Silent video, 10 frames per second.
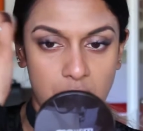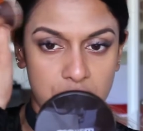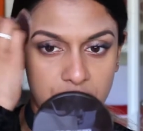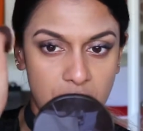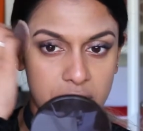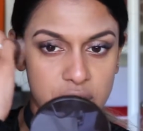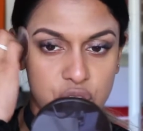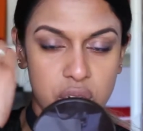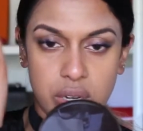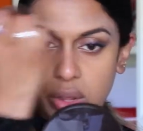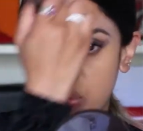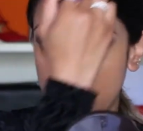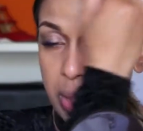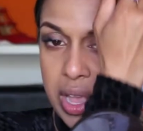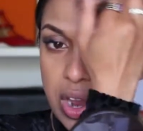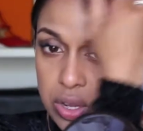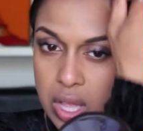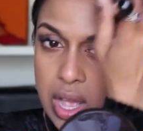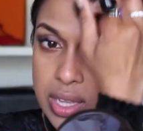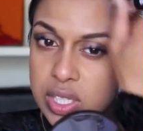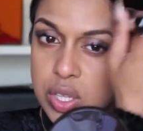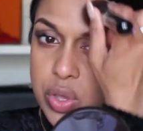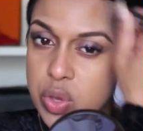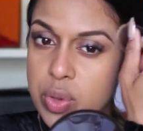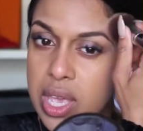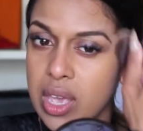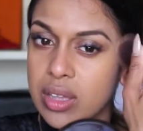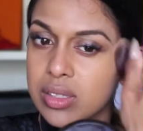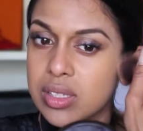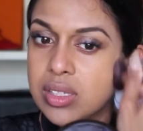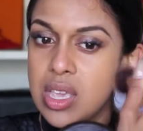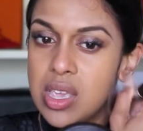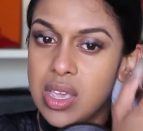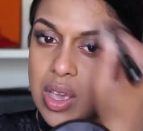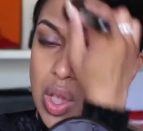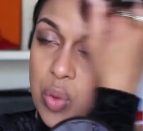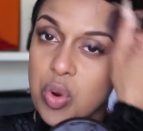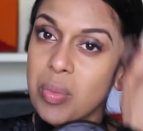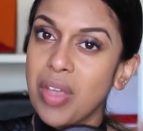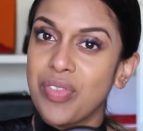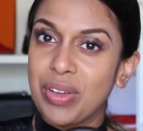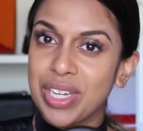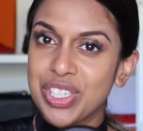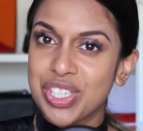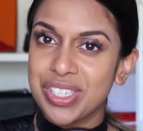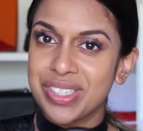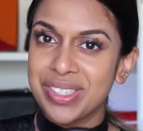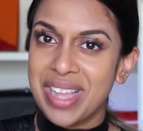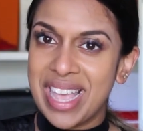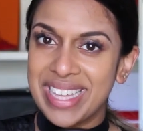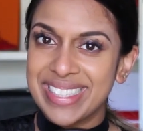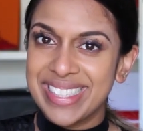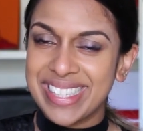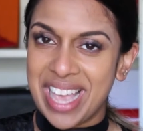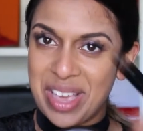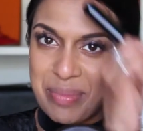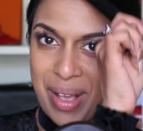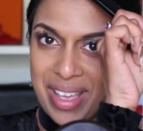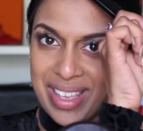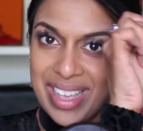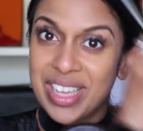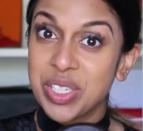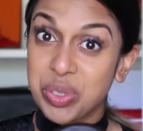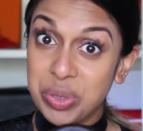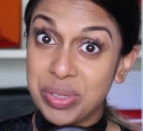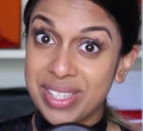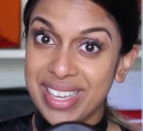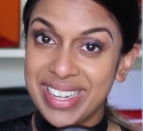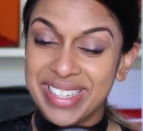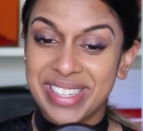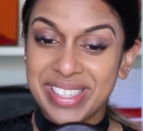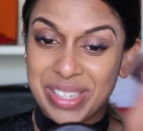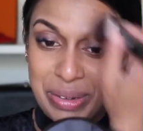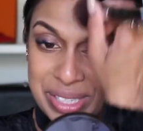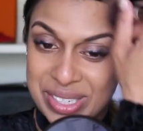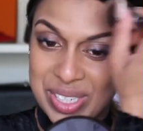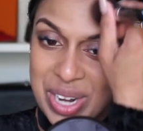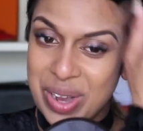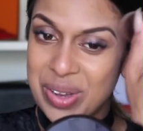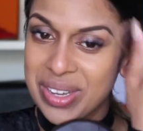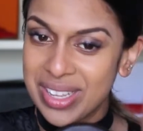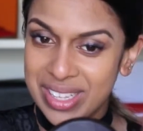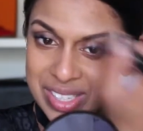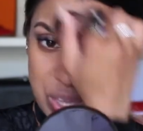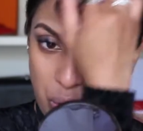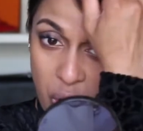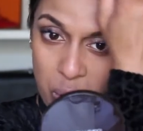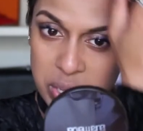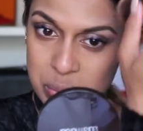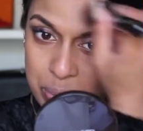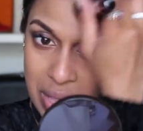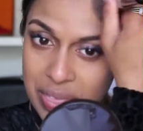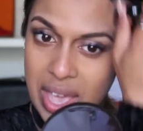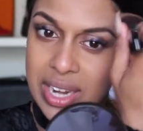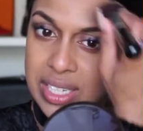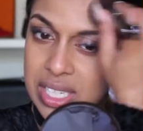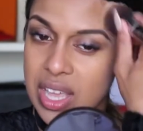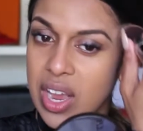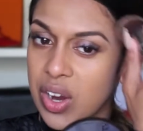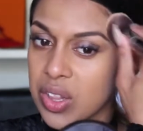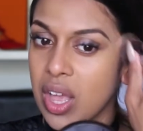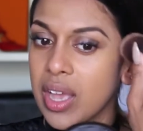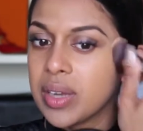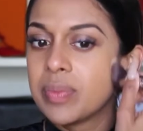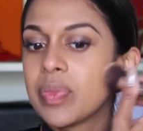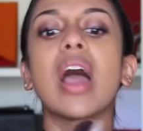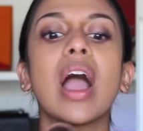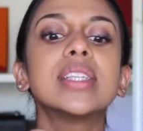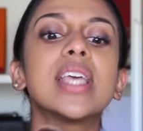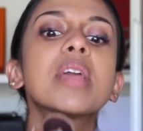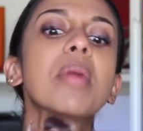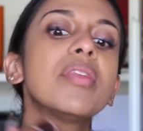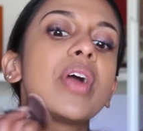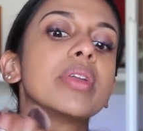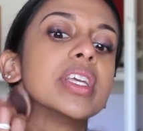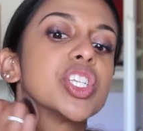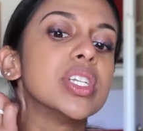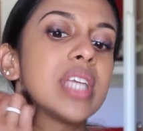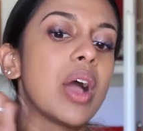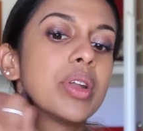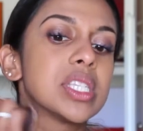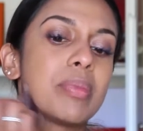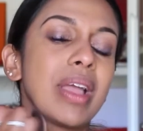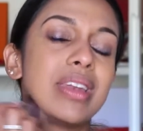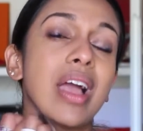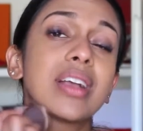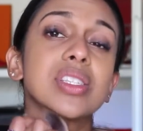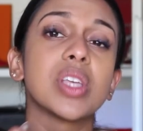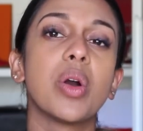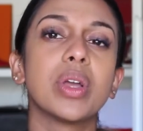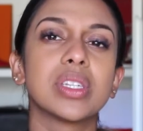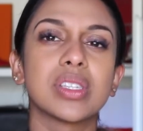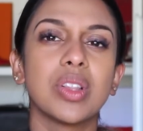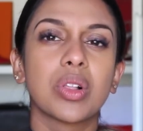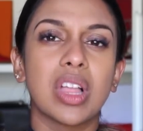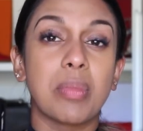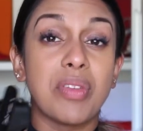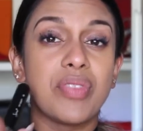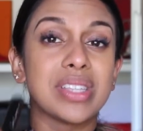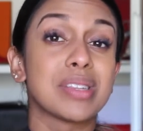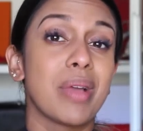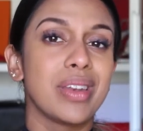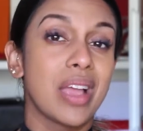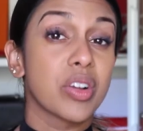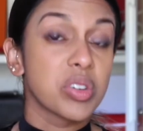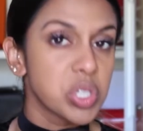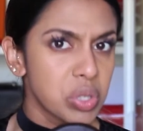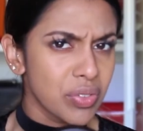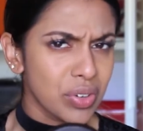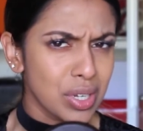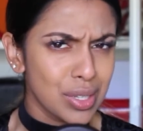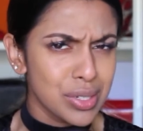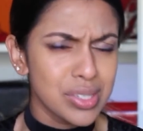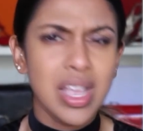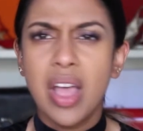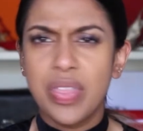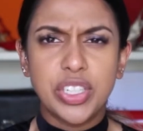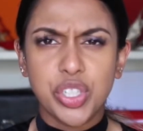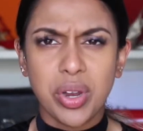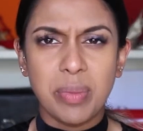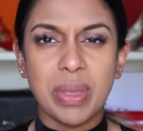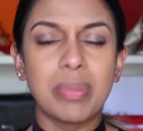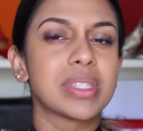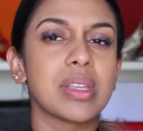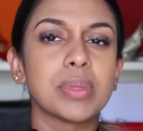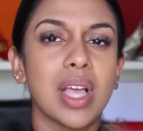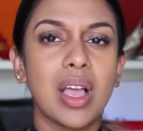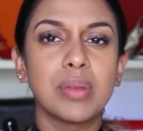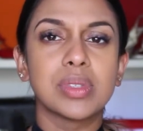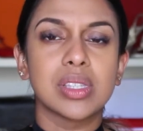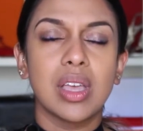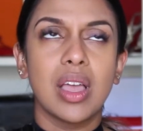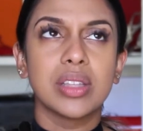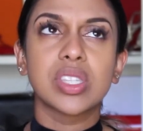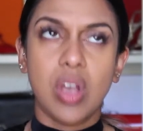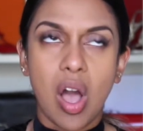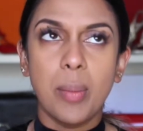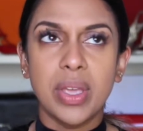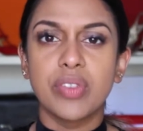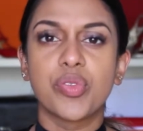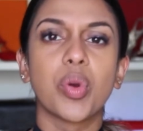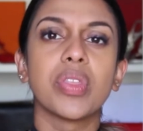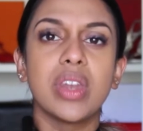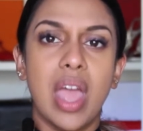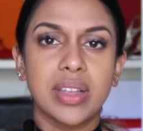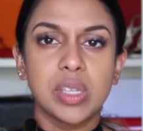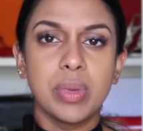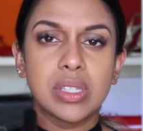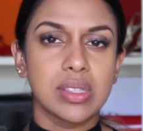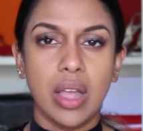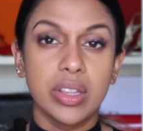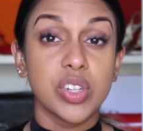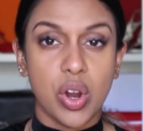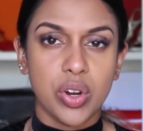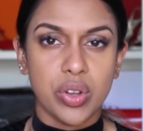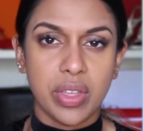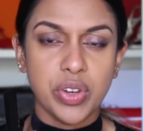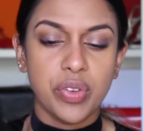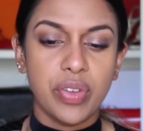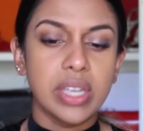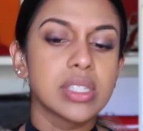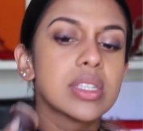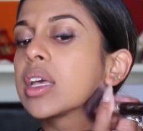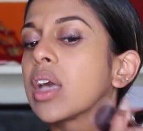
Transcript: out the foundation through my hairline so you can't see where my foundation ends and my true skin starts to show. So always blend that into the hairline. And I take my foundation down into my neck so it doesn't look like my face and my neck are two different colors. They shouldn't be, but sometimes it's common for the neck to be slightly darker than your face.